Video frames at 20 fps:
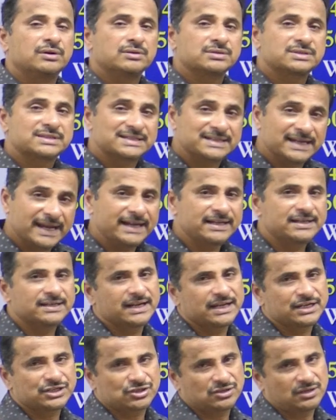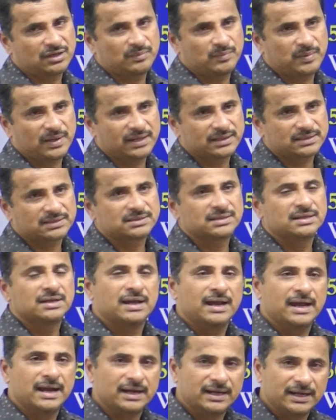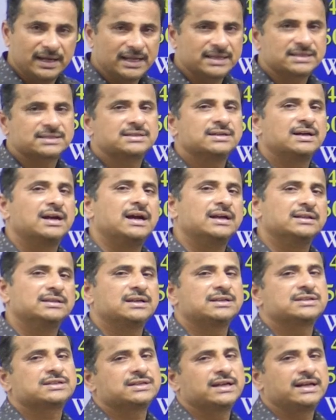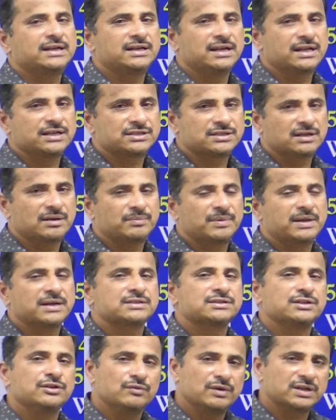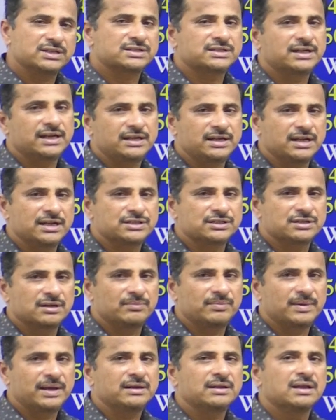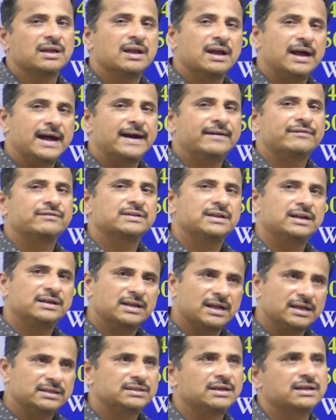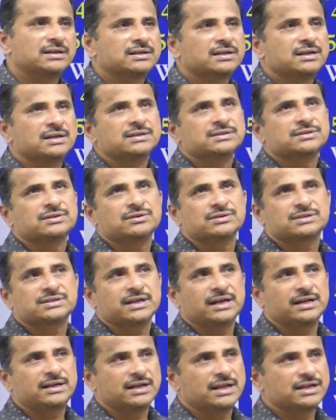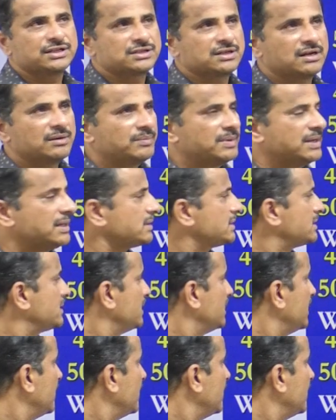state national parks, and next other state national parks. Your state national park, after that other state national parks.